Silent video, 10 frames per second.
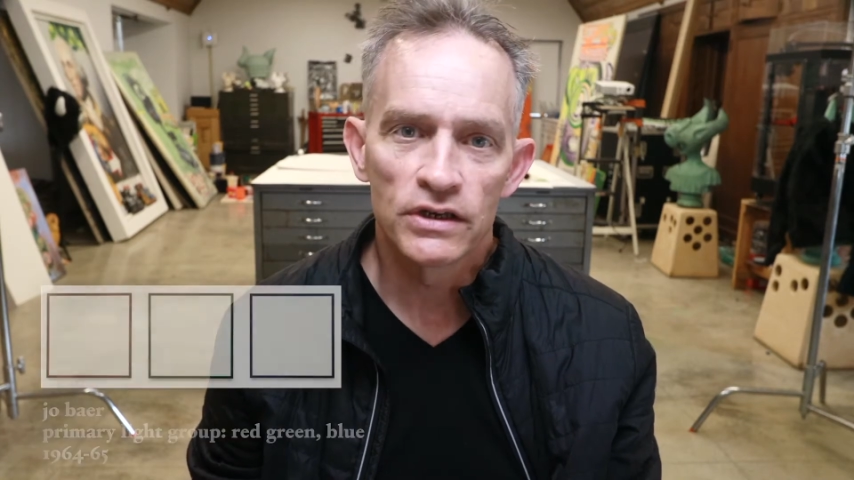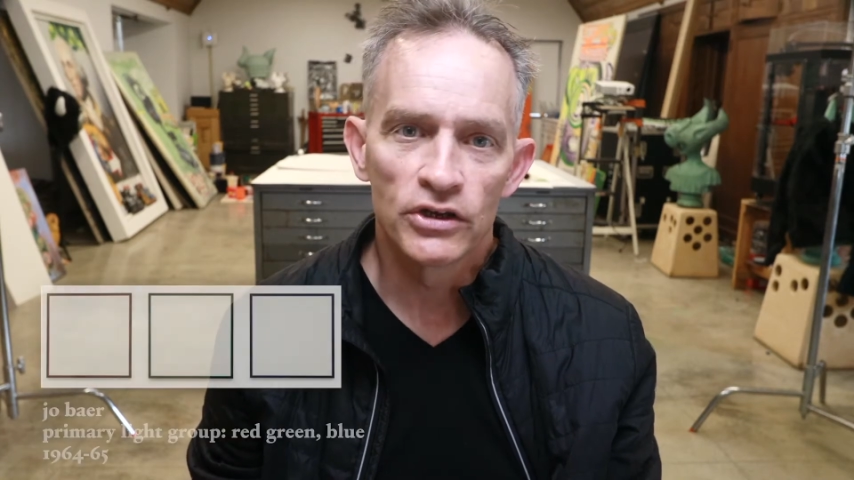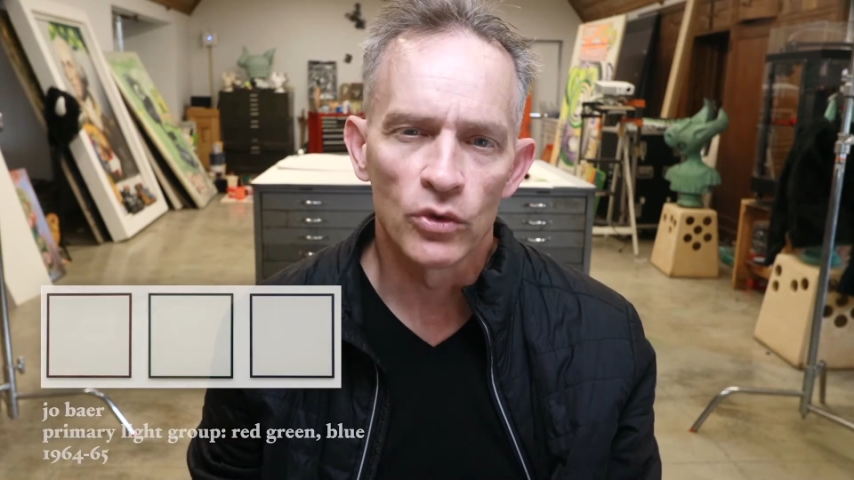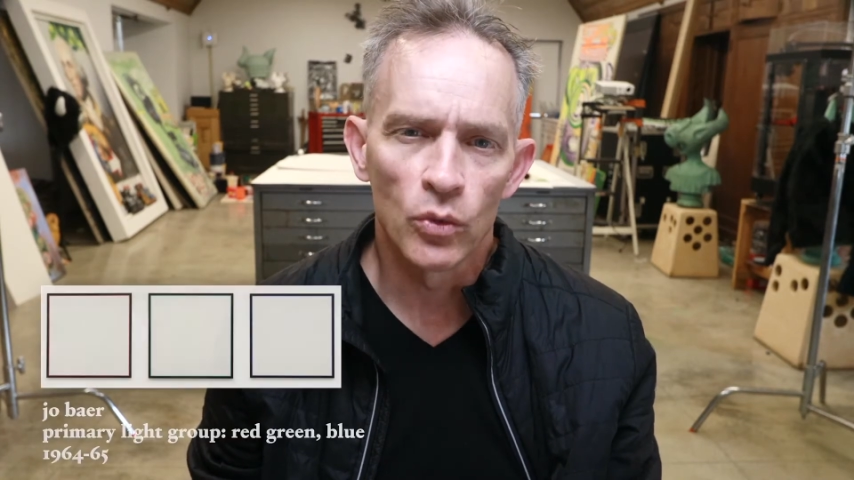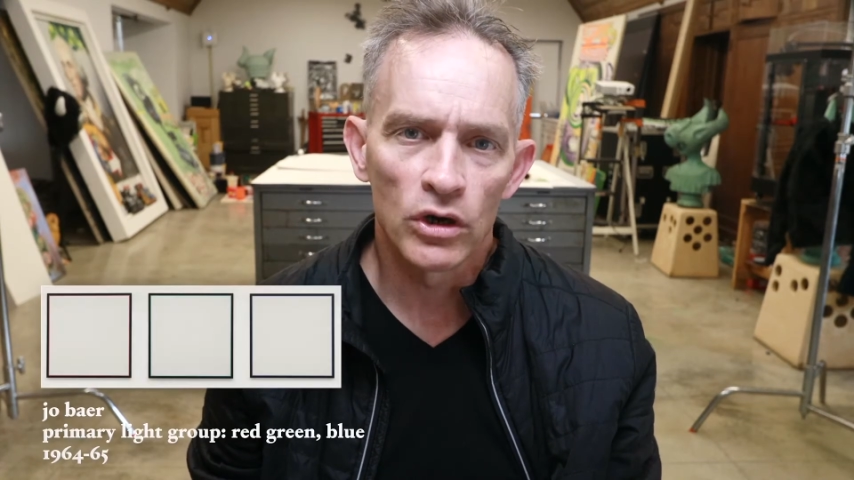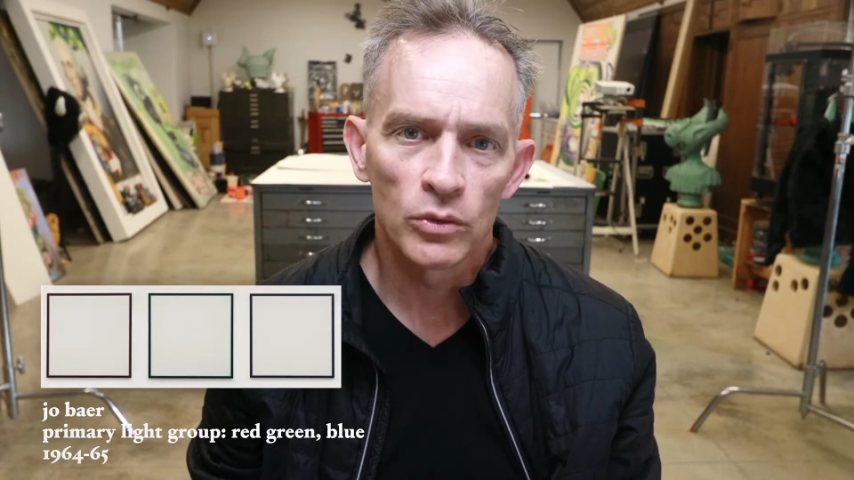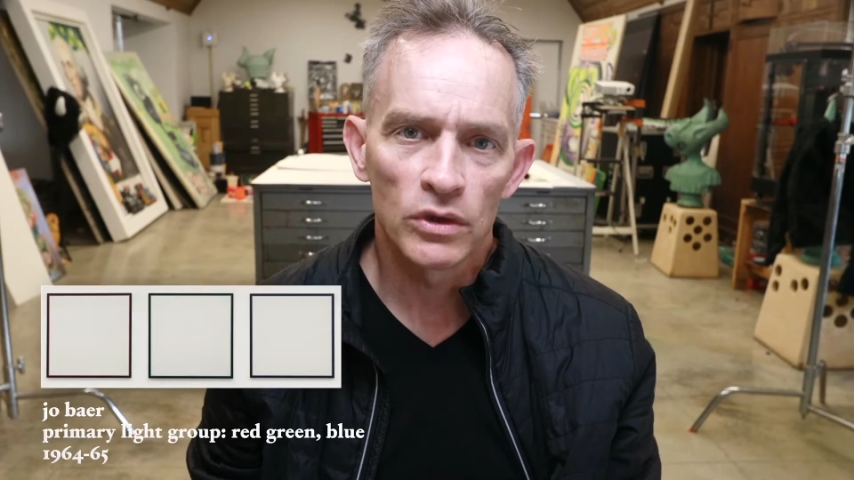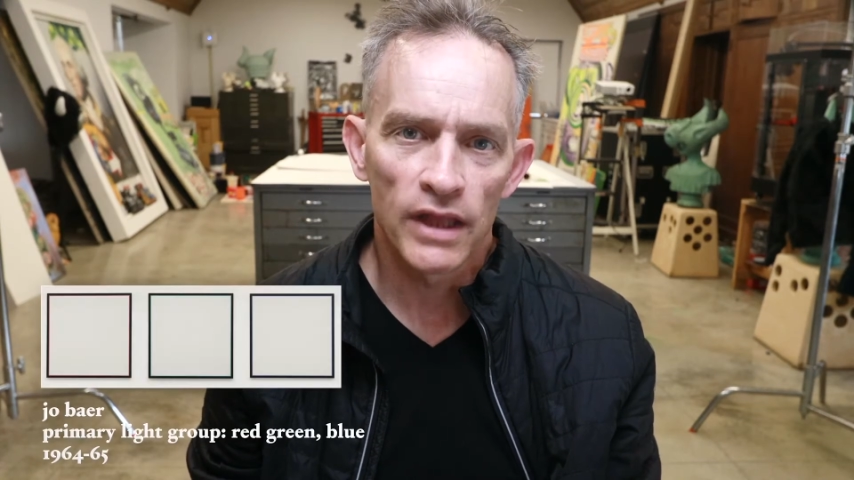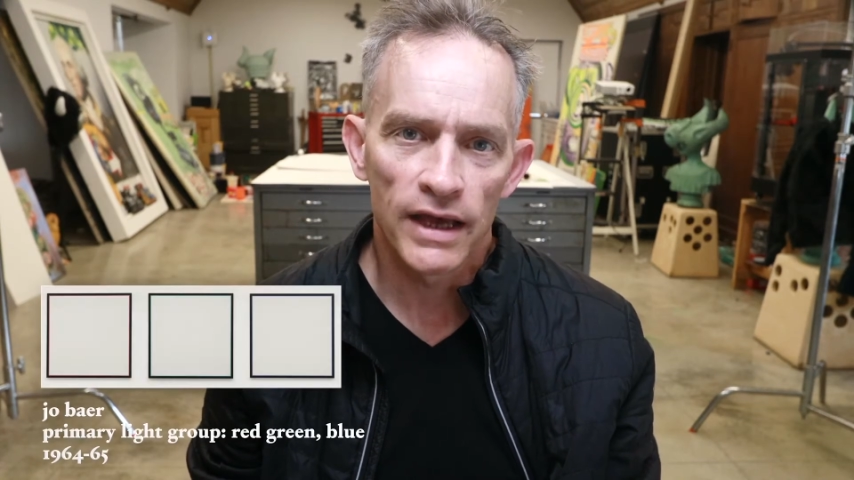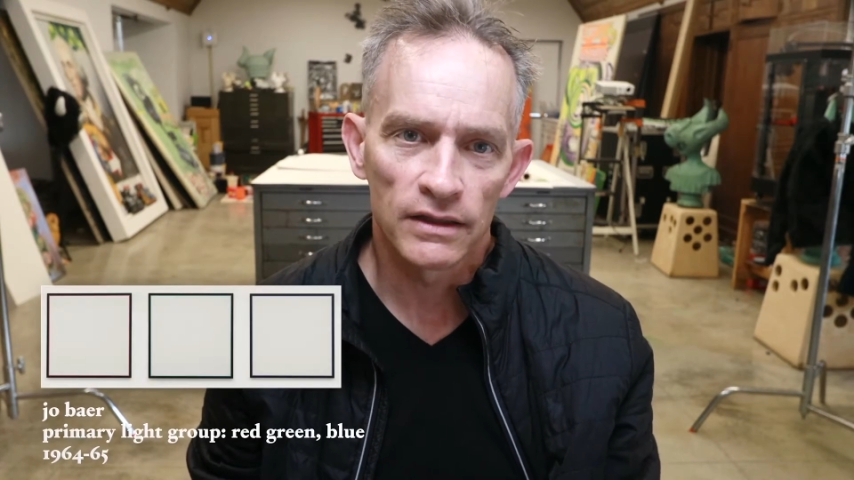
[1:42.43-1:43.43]
your work will
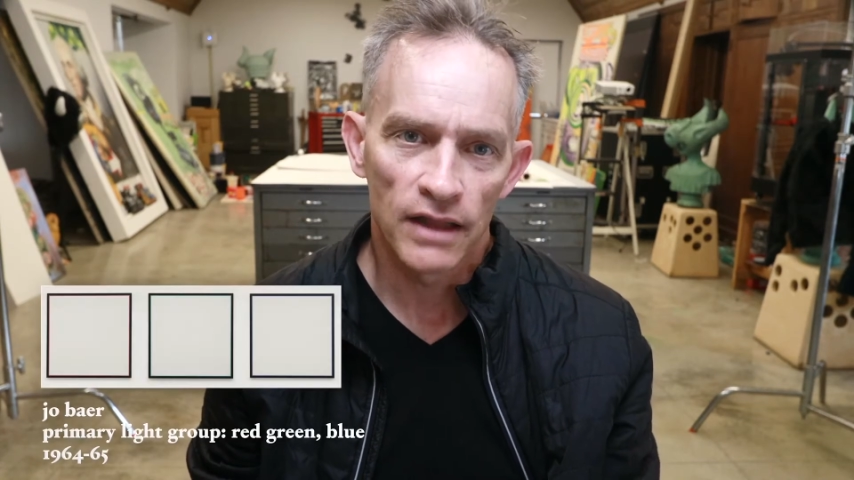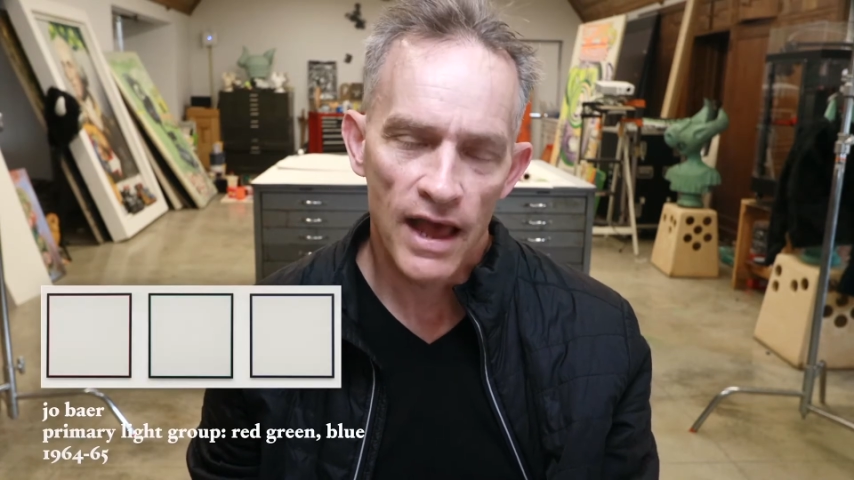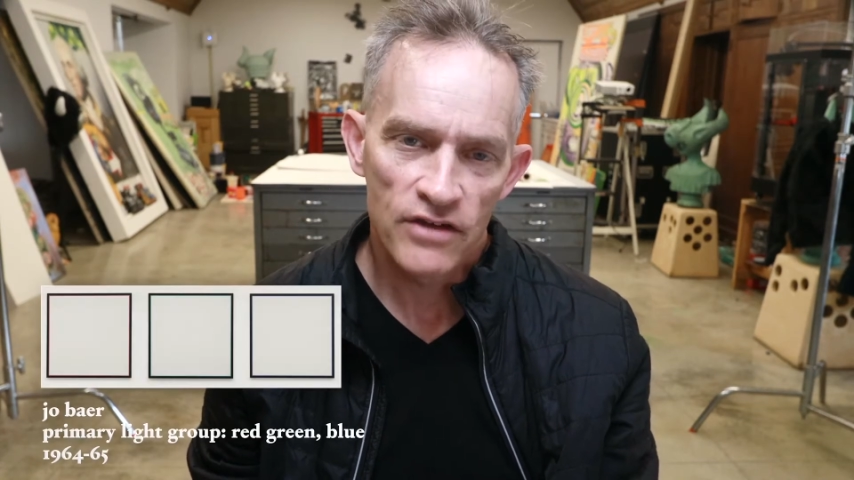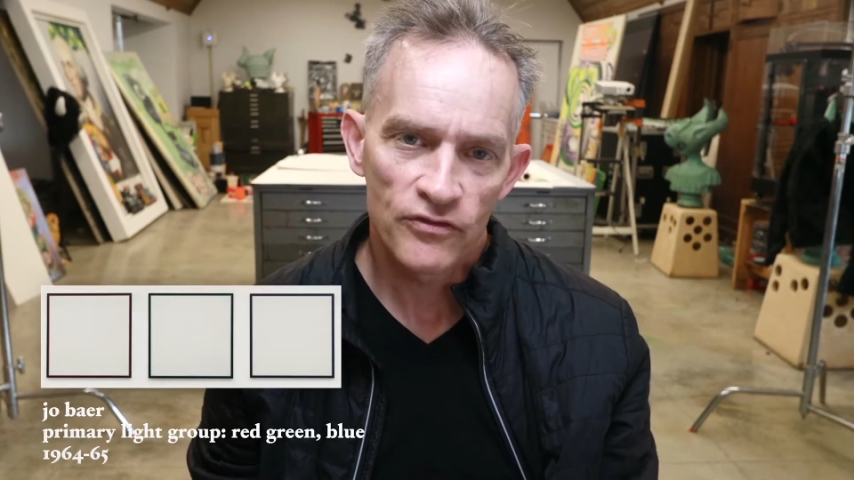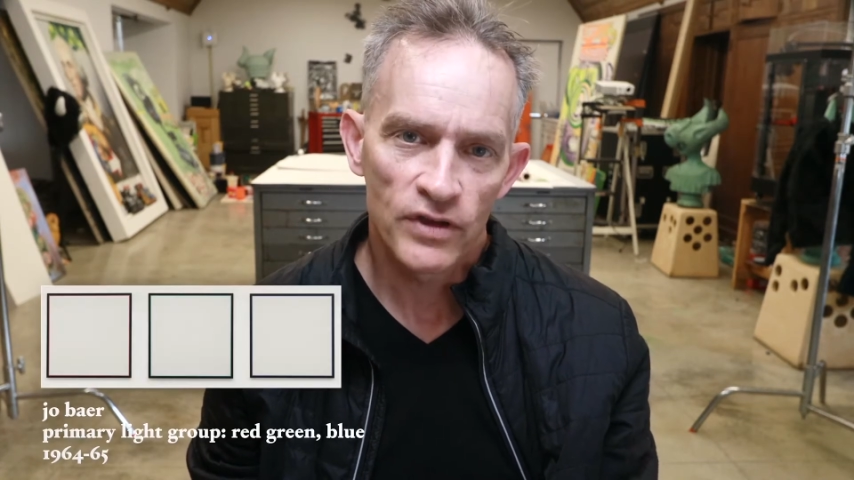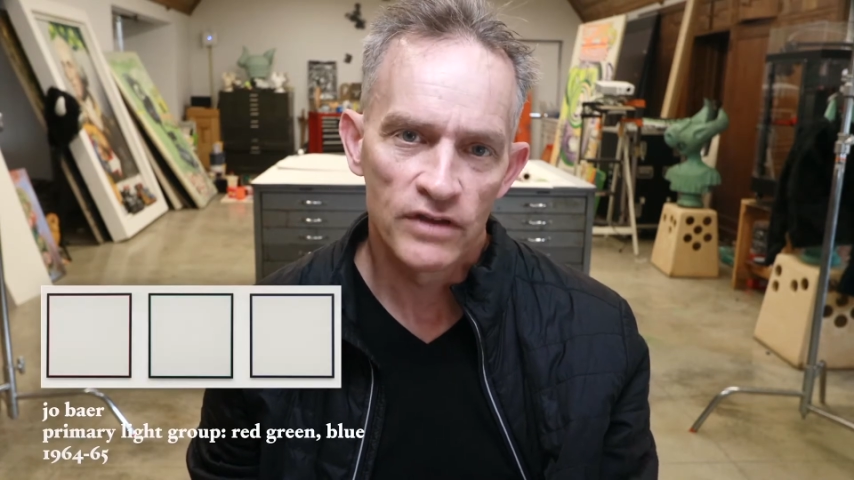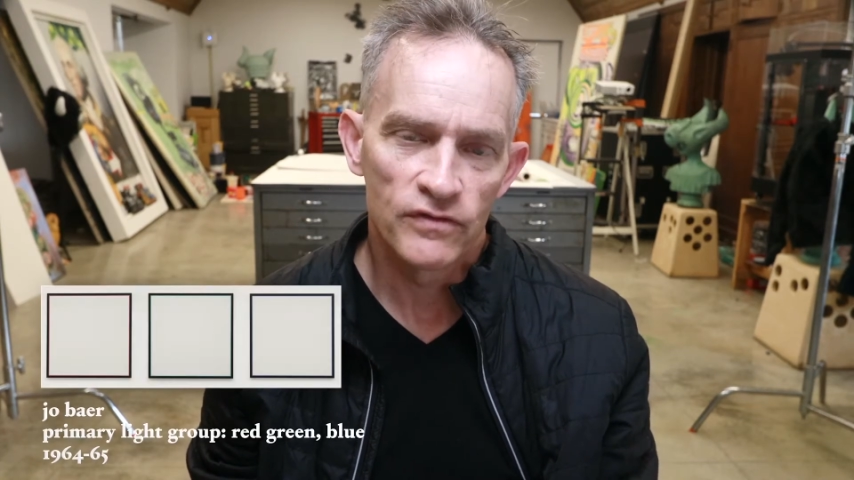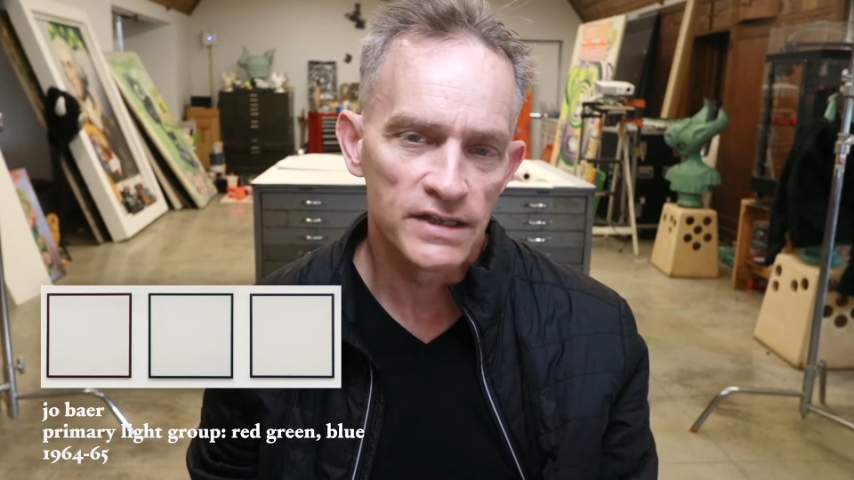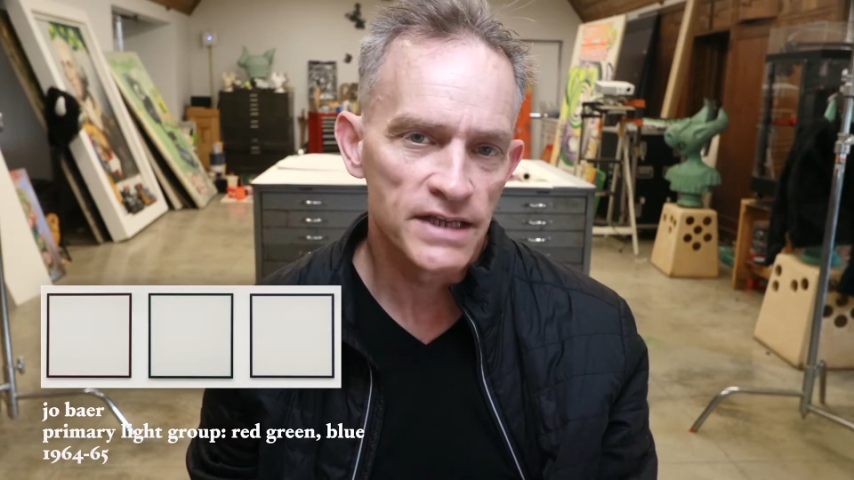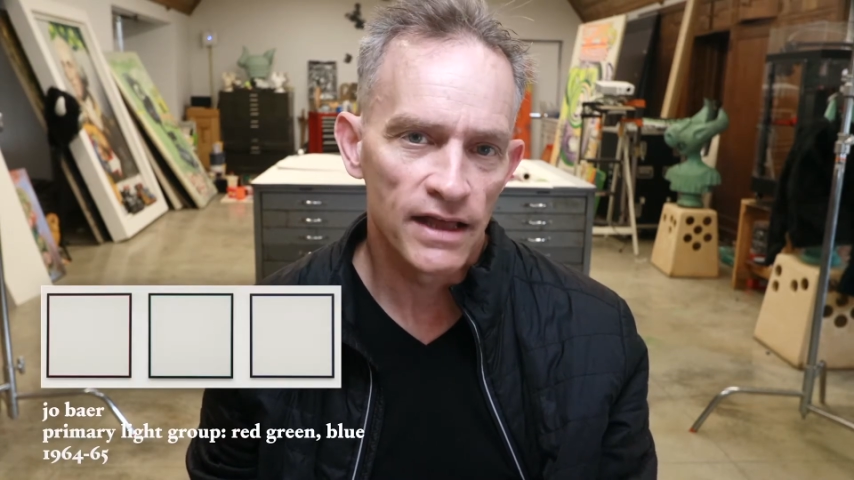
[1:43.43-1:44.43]
lack life and
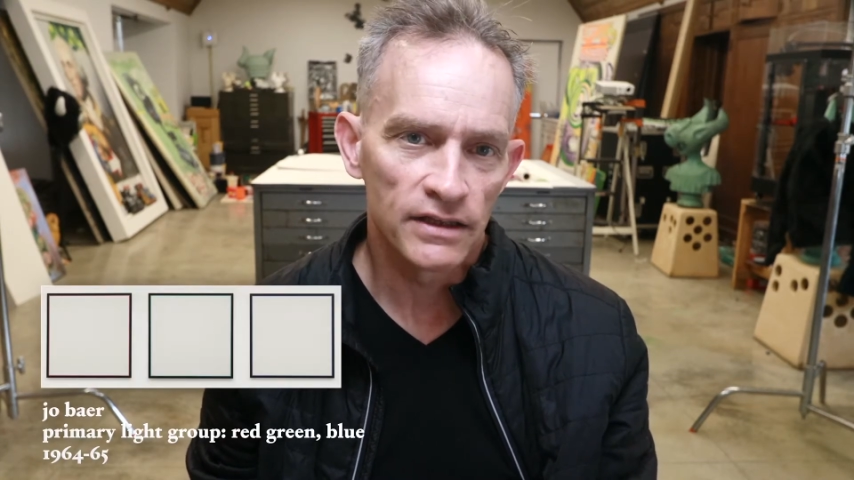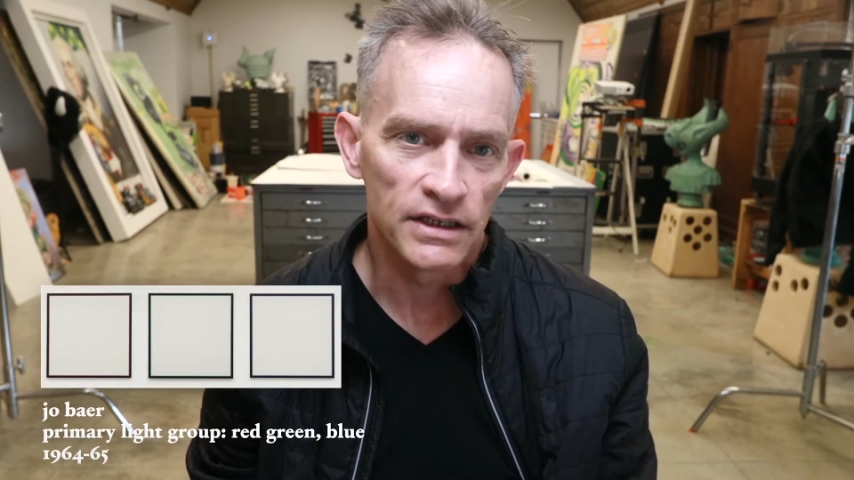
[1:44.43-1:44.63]
vitality.